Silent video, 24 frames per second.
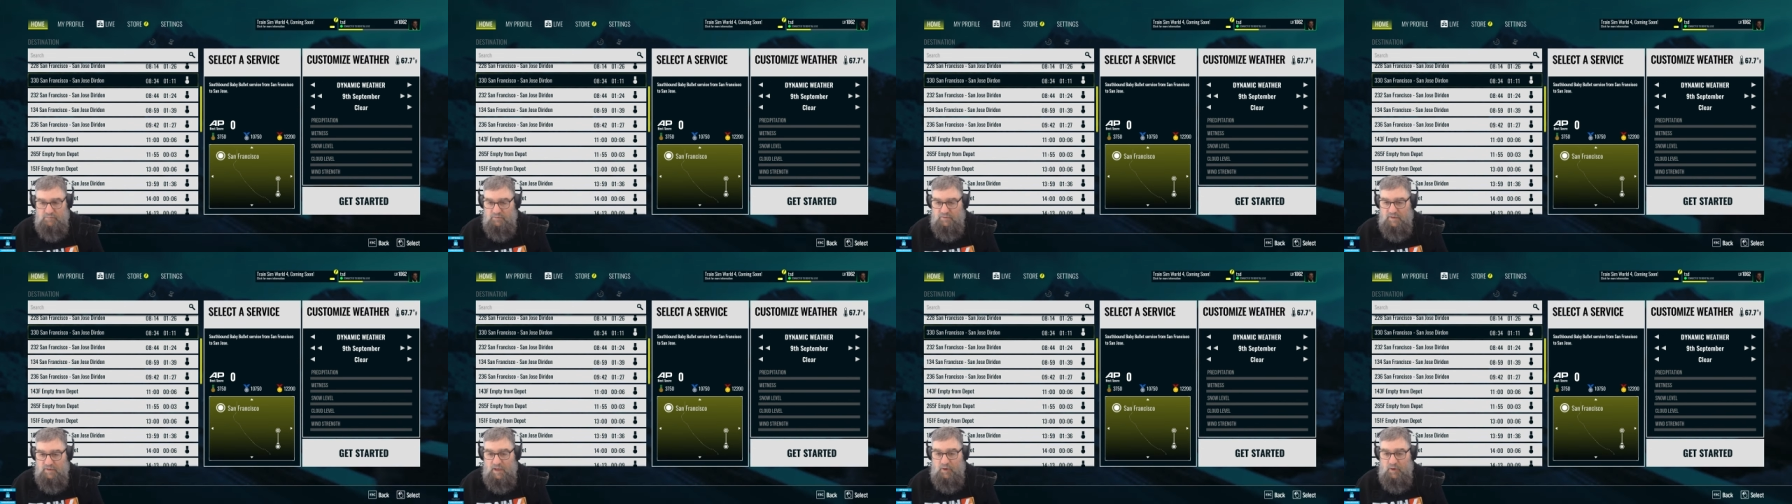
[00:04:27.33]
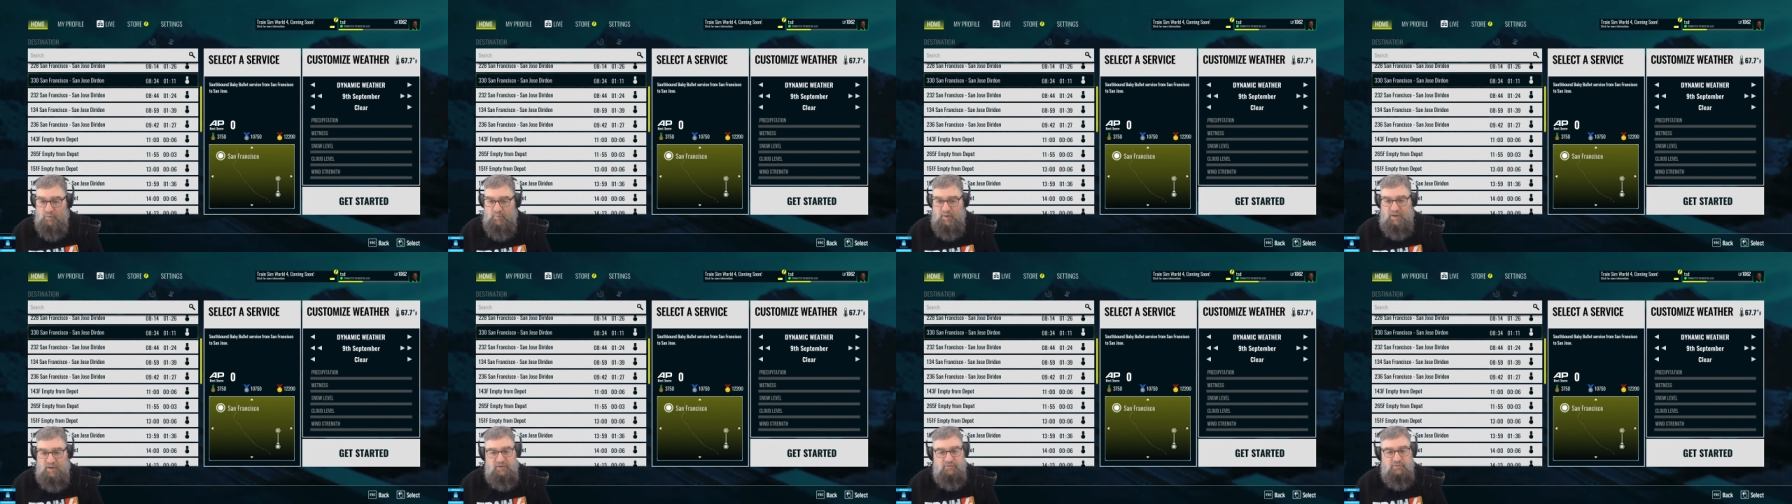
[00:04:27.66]
now
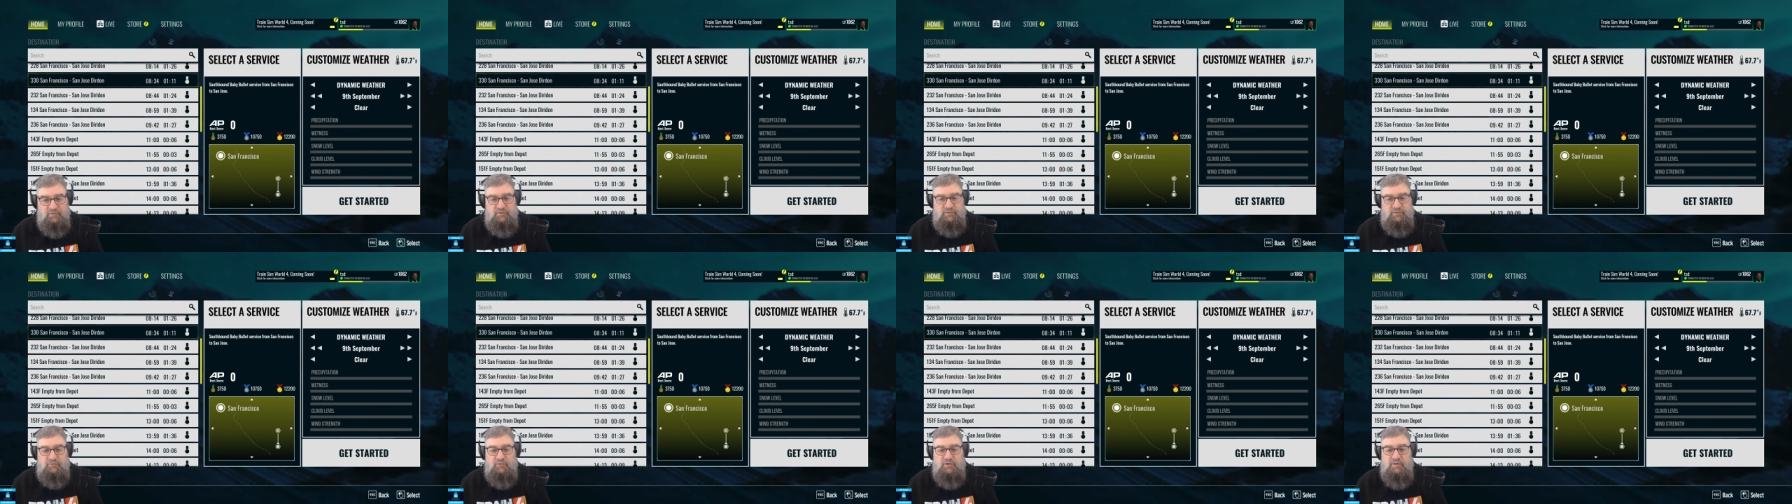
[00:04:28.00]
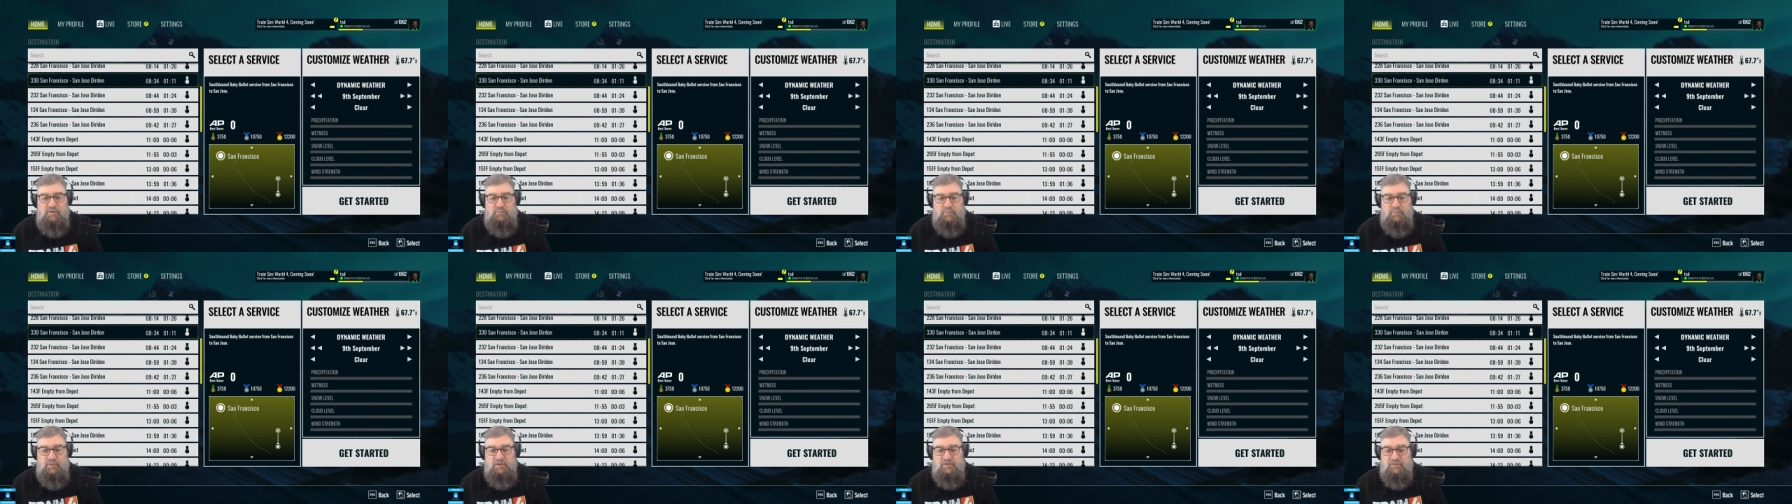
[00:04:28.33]
part of the
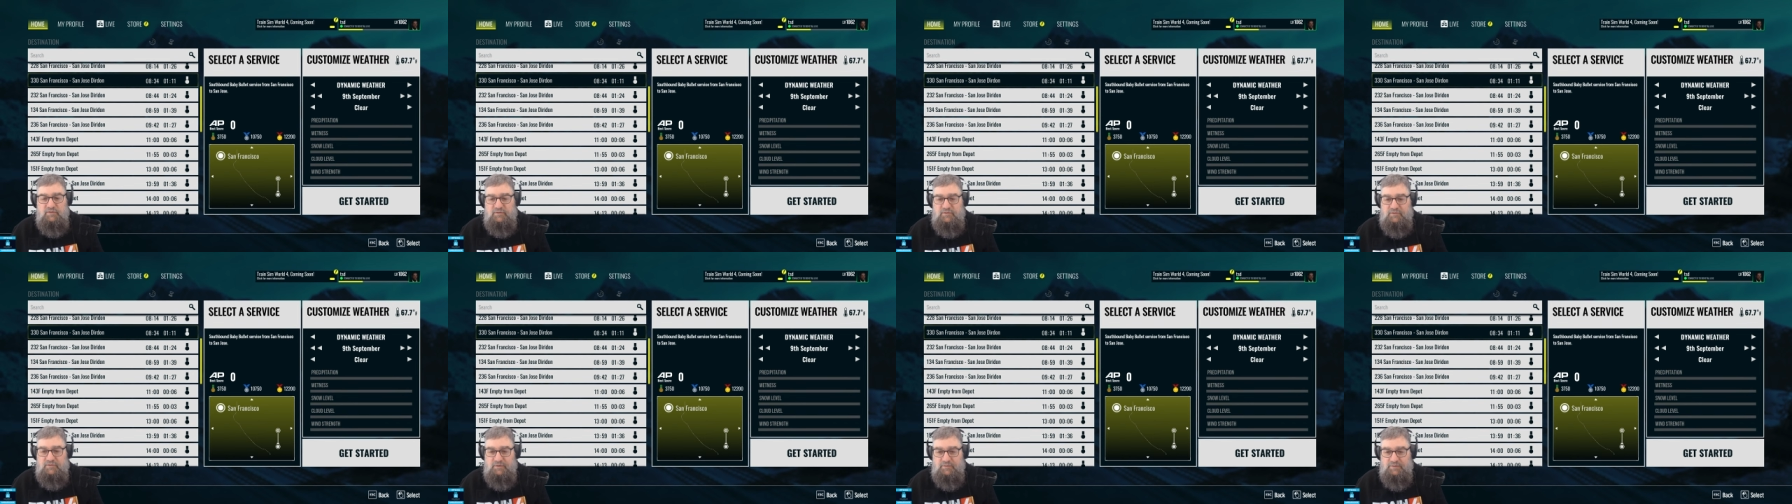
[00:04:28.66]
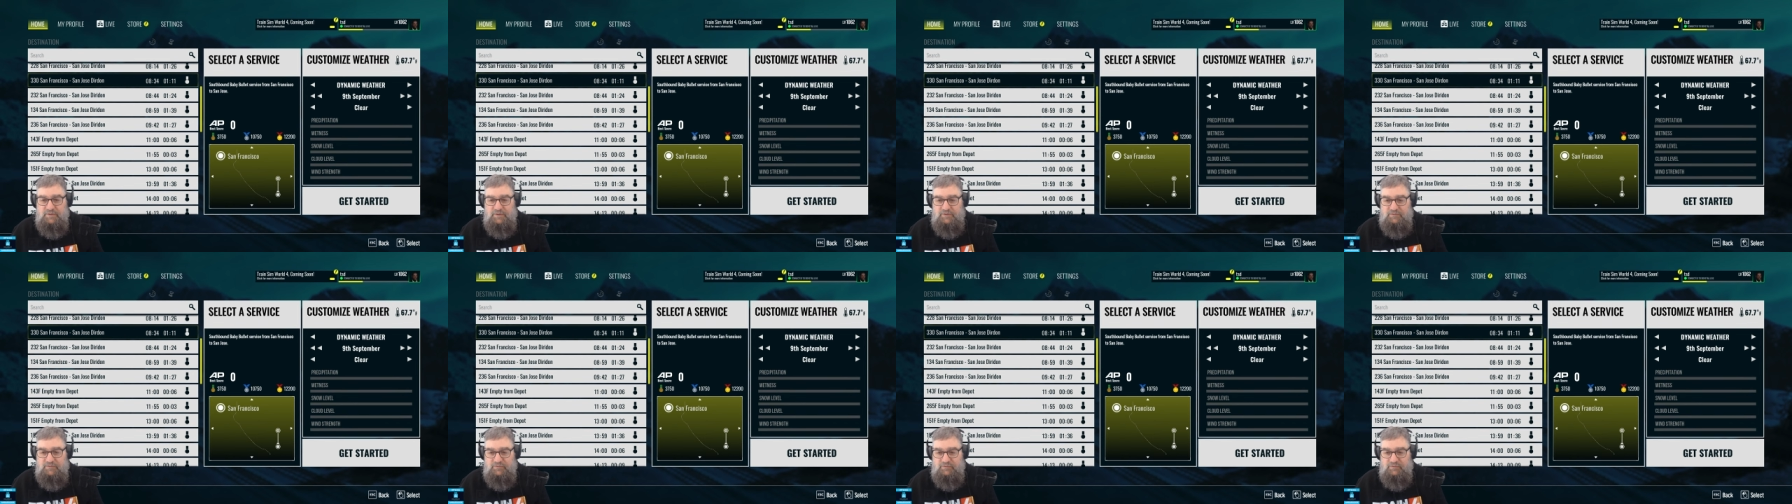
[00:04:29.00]
stream mix, so
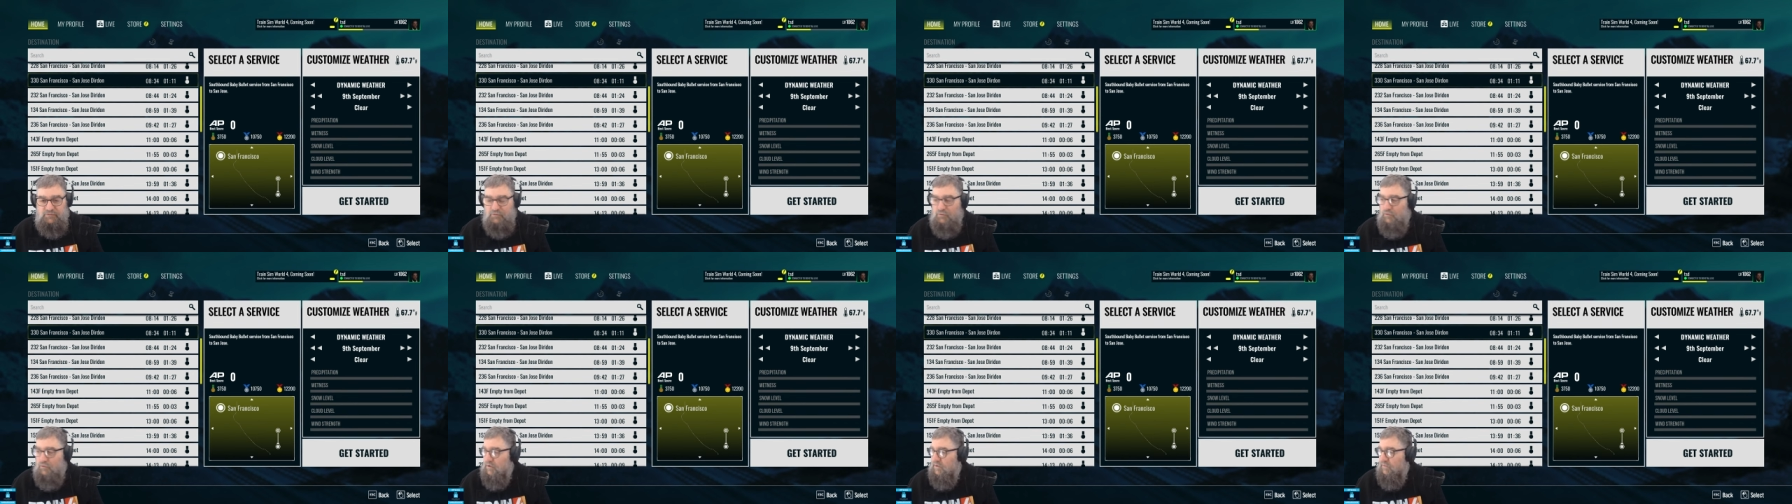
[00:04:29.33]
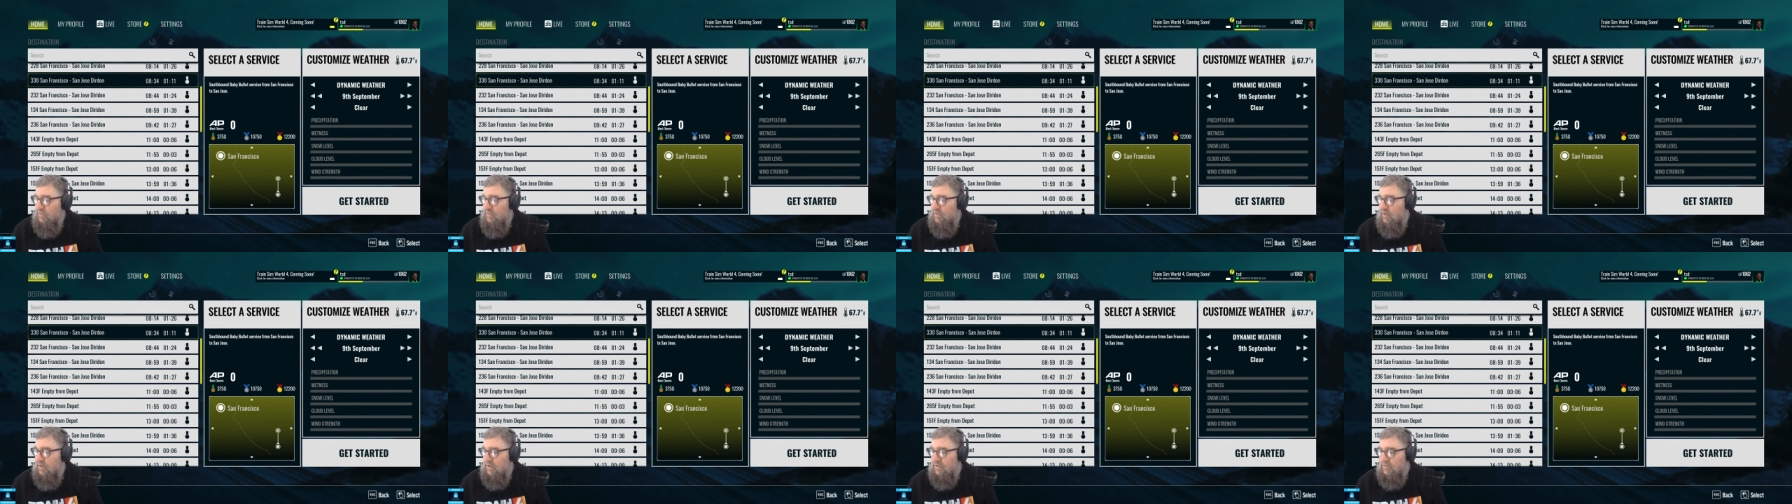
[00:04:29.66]
let's try
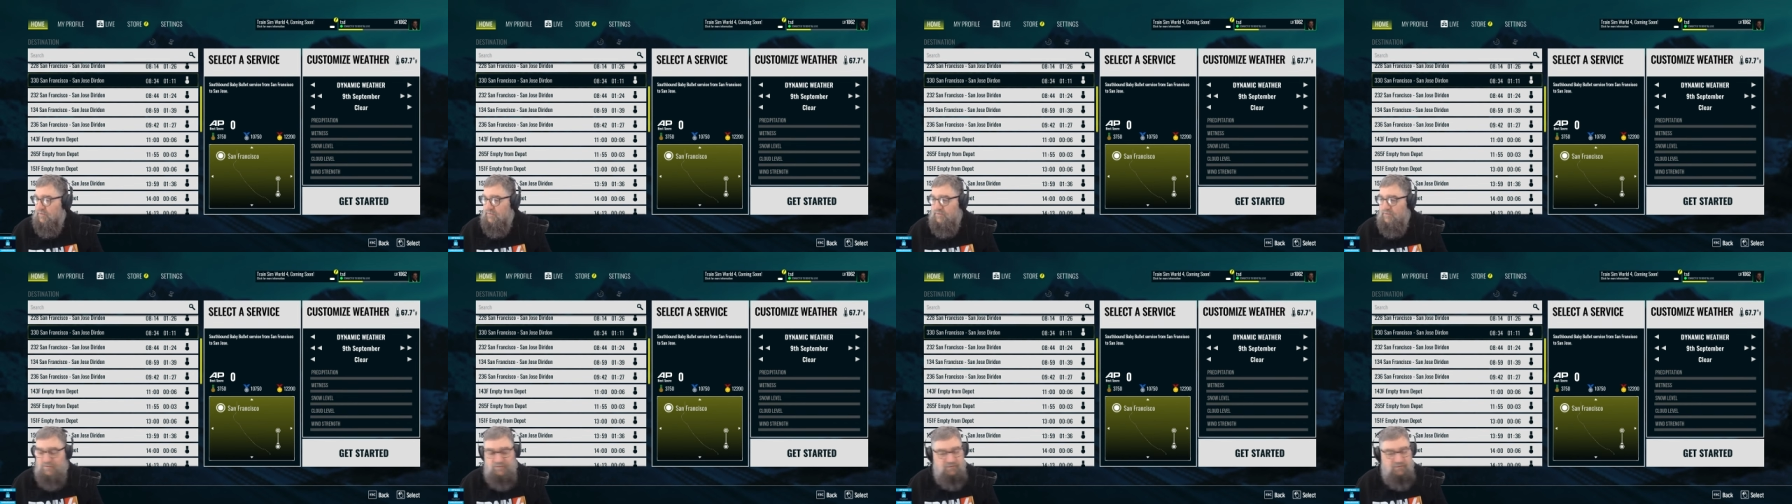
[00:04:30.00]
that.